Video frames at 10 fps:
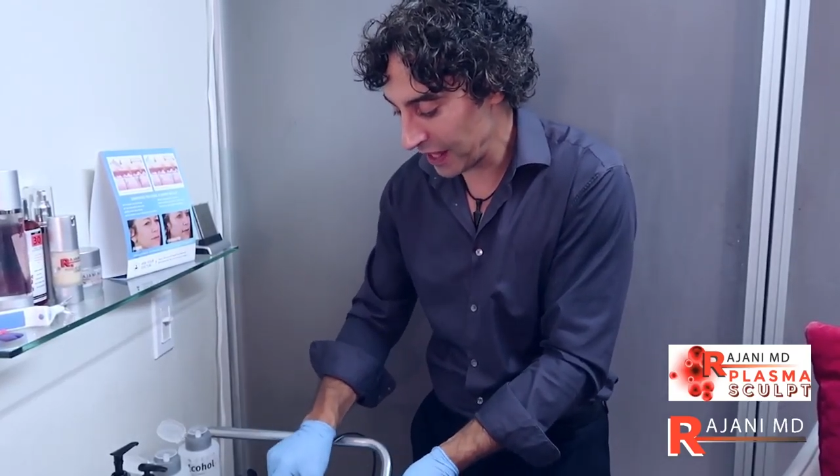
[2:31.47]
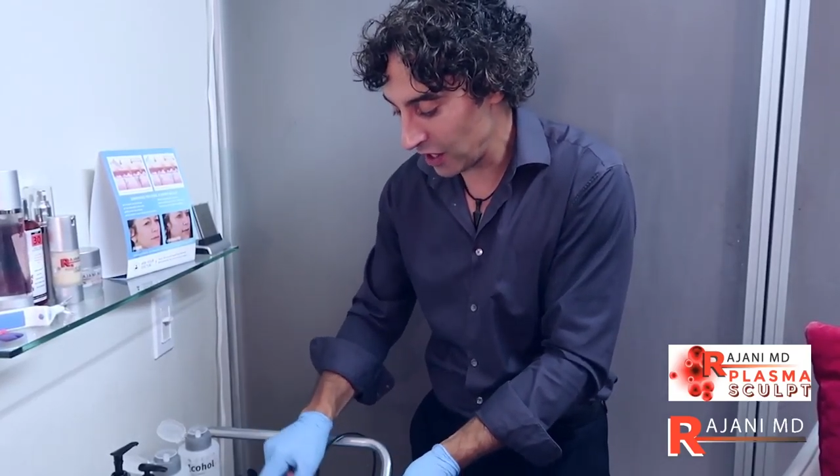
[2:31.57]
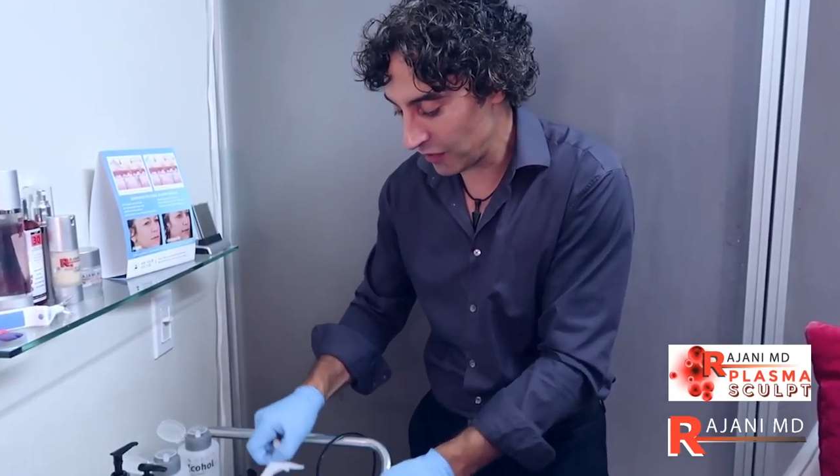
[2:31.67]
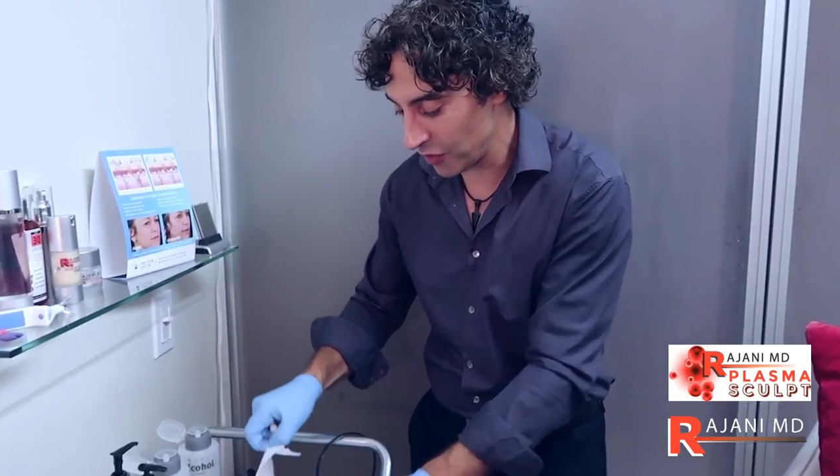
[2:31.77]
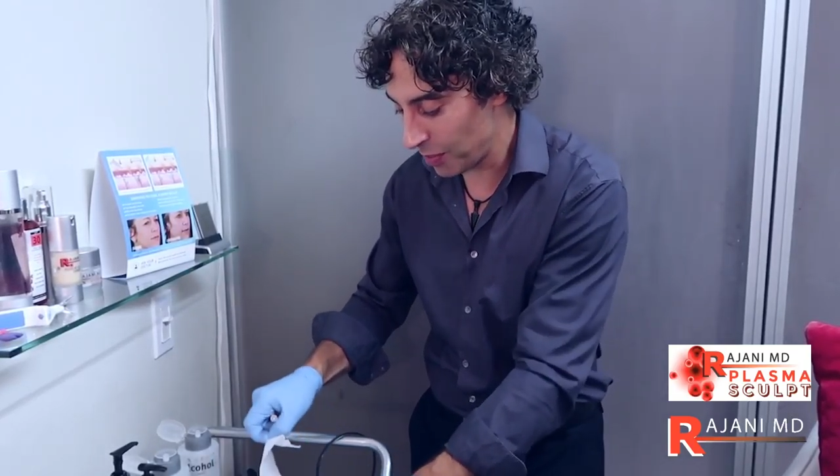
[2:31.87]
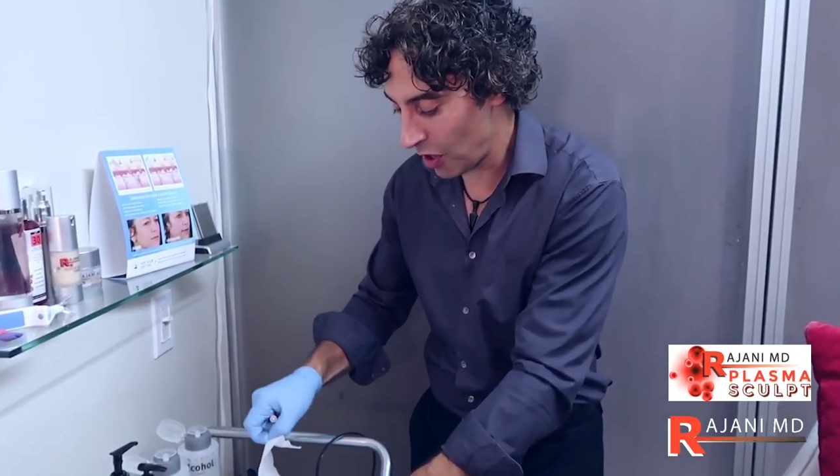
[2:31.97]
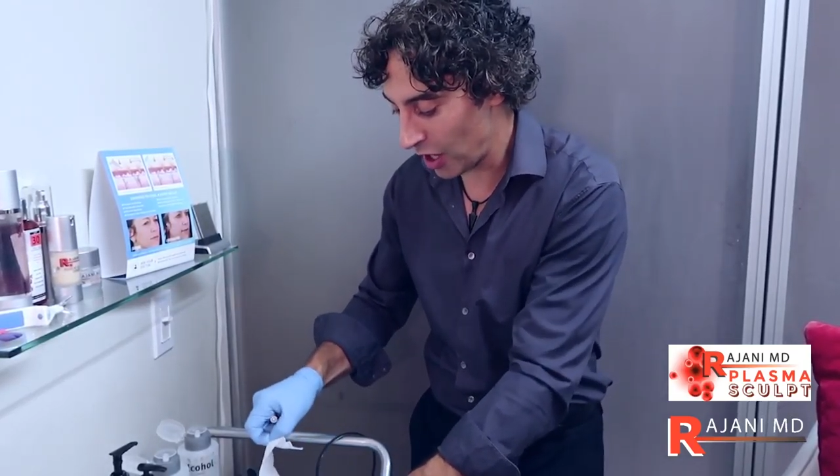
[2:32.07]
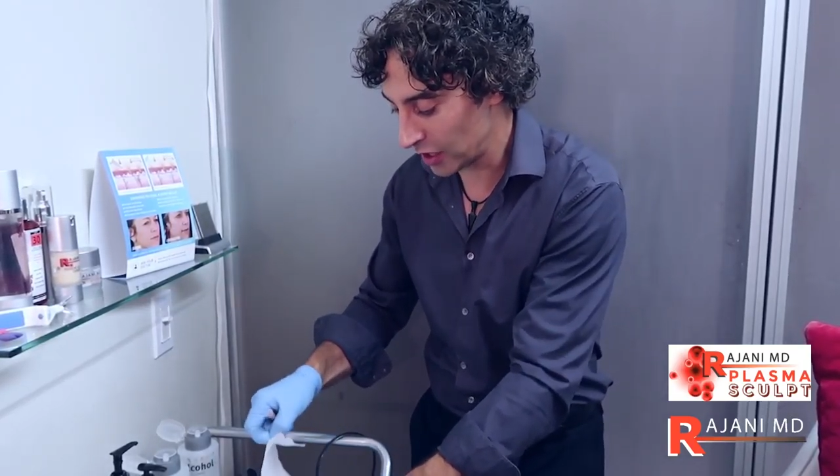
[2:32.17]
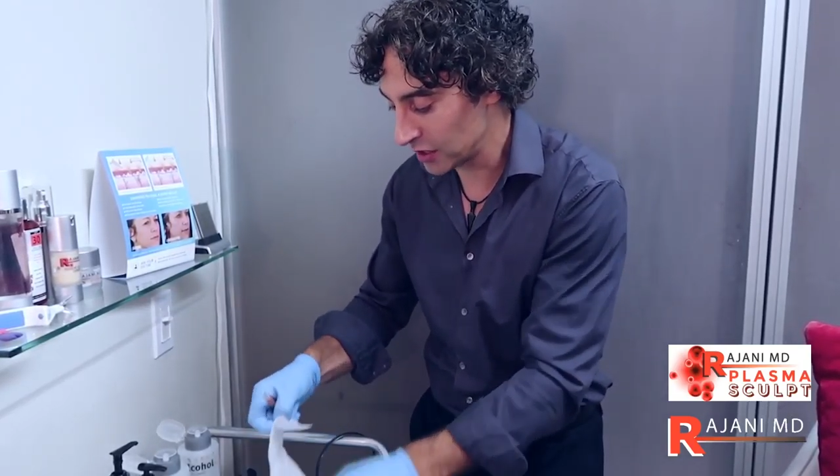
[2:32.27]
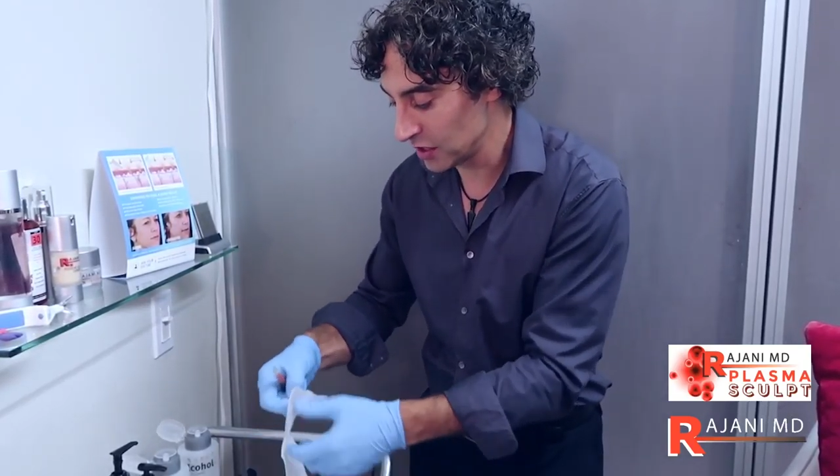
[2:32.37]
of the
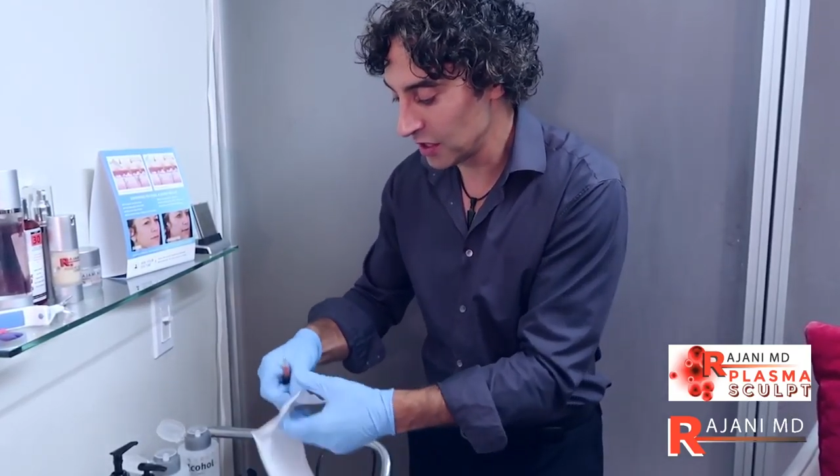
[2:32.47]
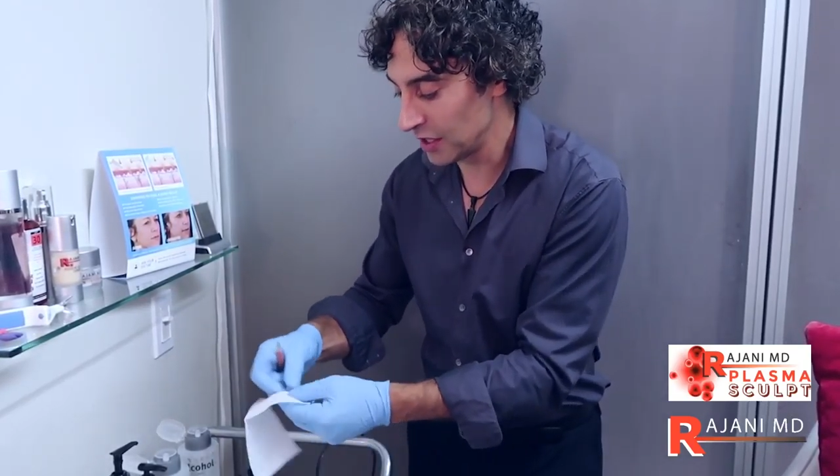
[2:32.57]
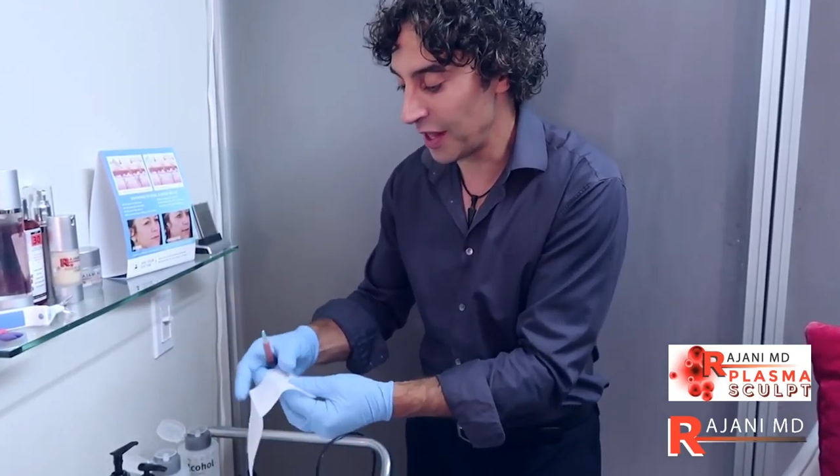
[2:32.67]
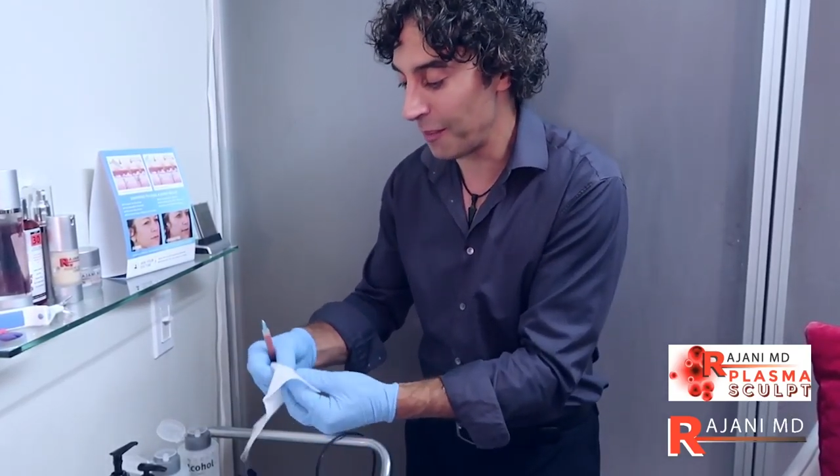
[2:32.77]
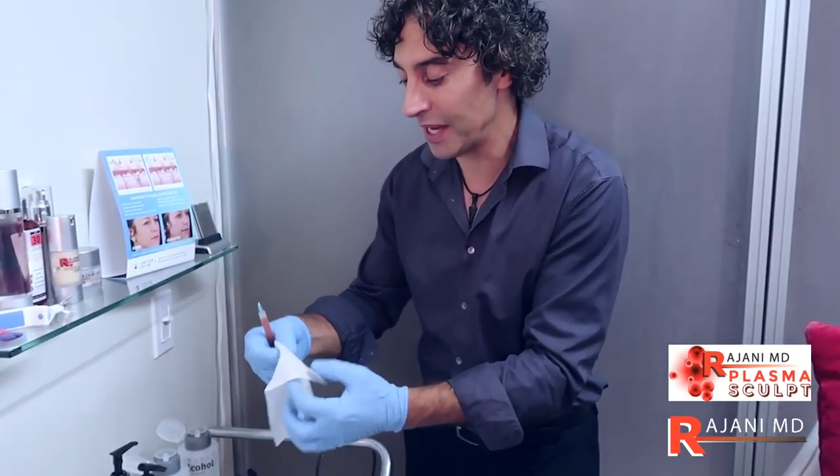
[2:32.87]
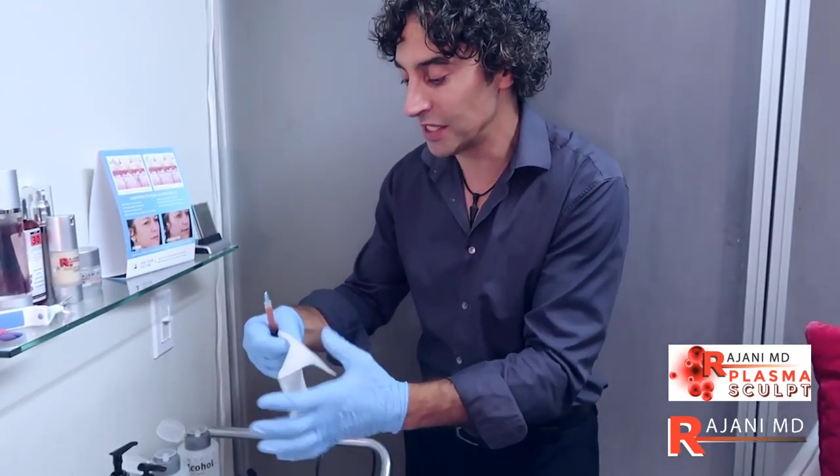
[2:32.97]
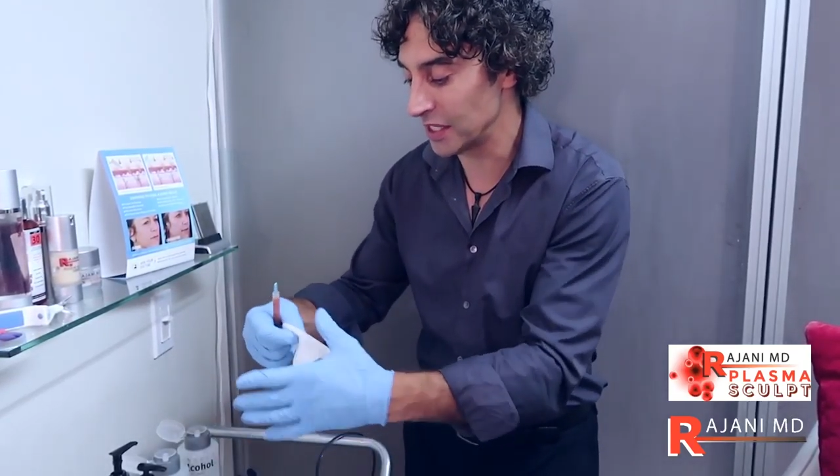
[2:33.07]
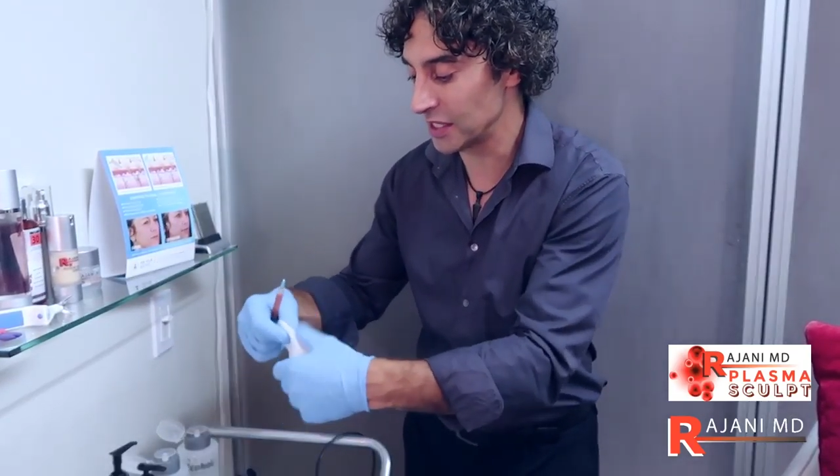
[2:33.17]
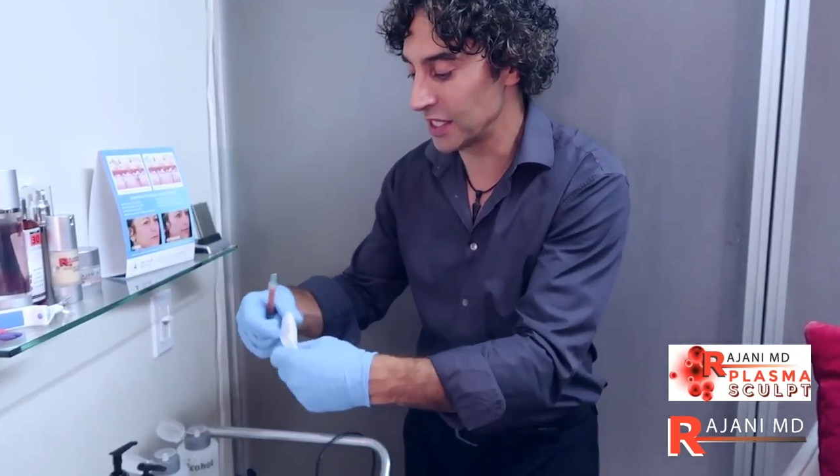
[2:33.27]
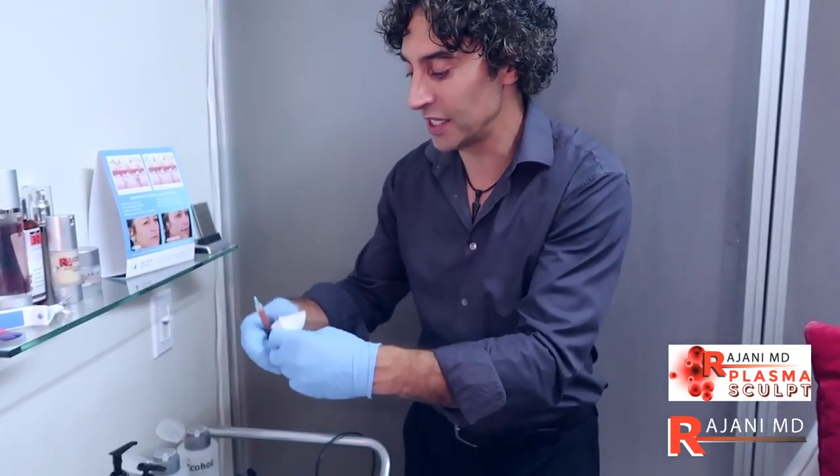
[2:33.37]
product that makes it
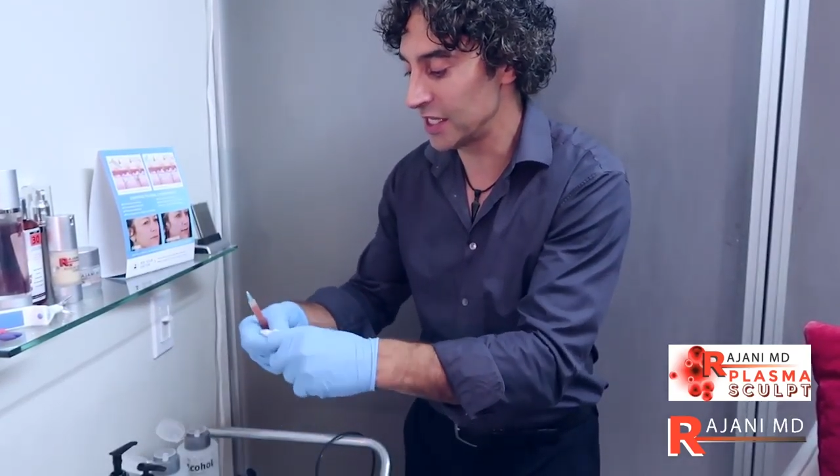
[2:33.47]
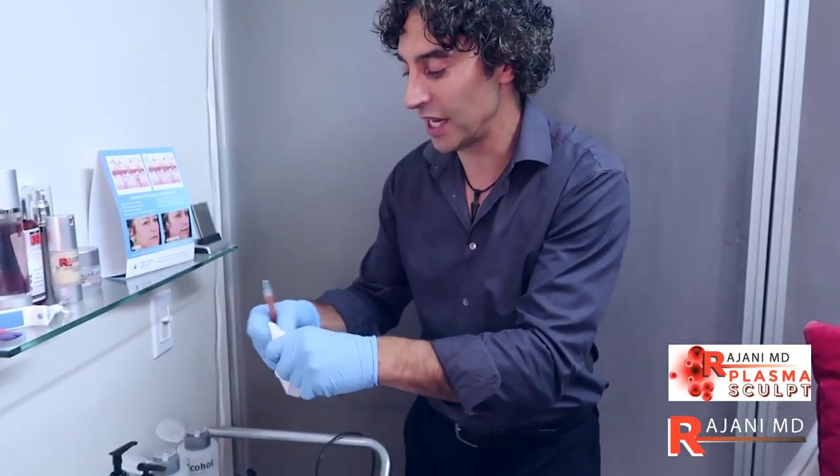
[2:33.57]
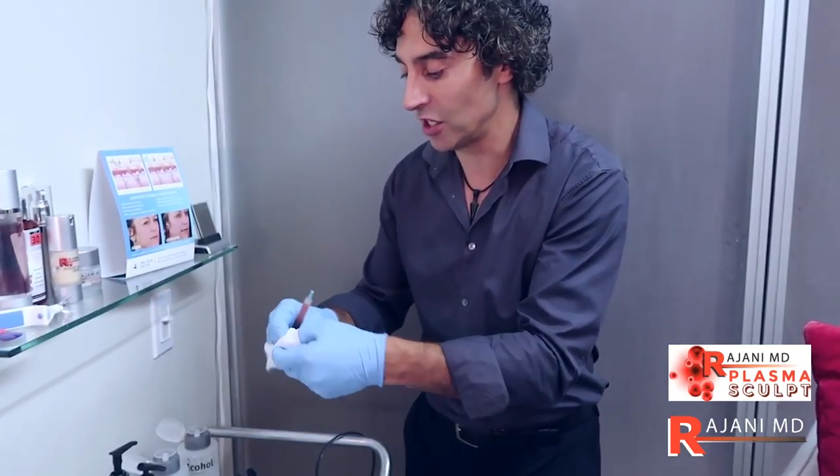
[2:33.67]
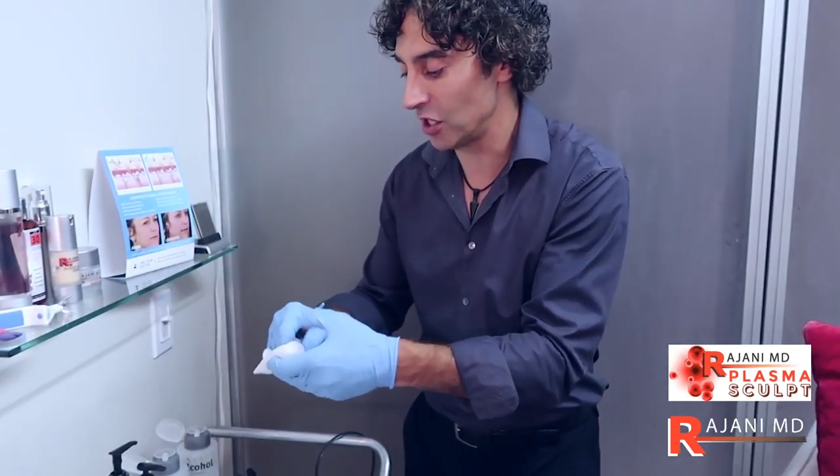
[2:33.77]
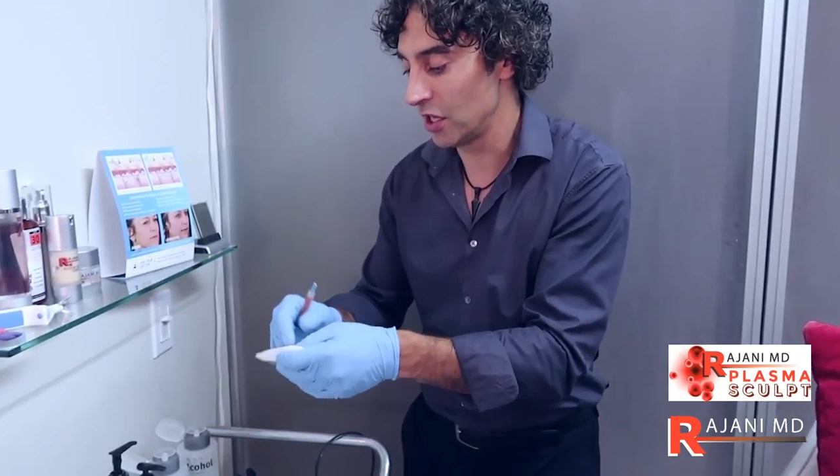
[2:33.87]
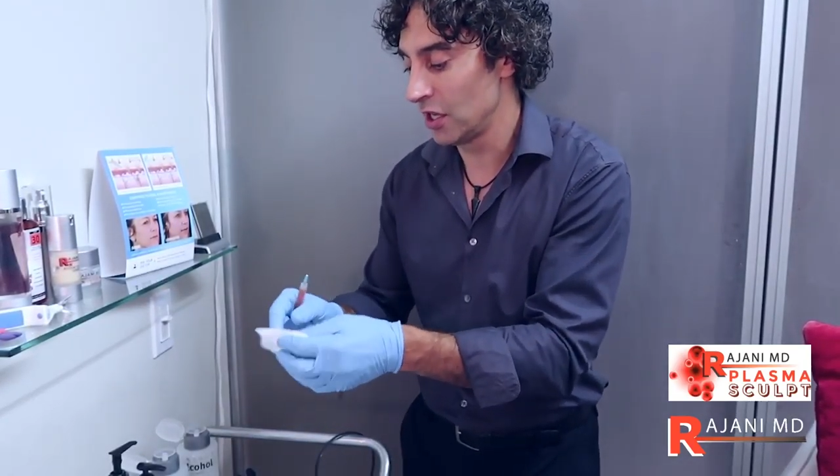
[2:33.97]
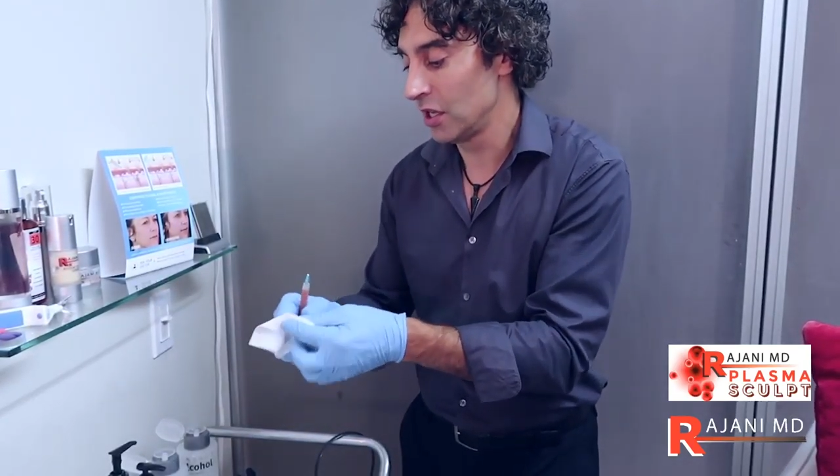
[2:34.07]
a skin tightener.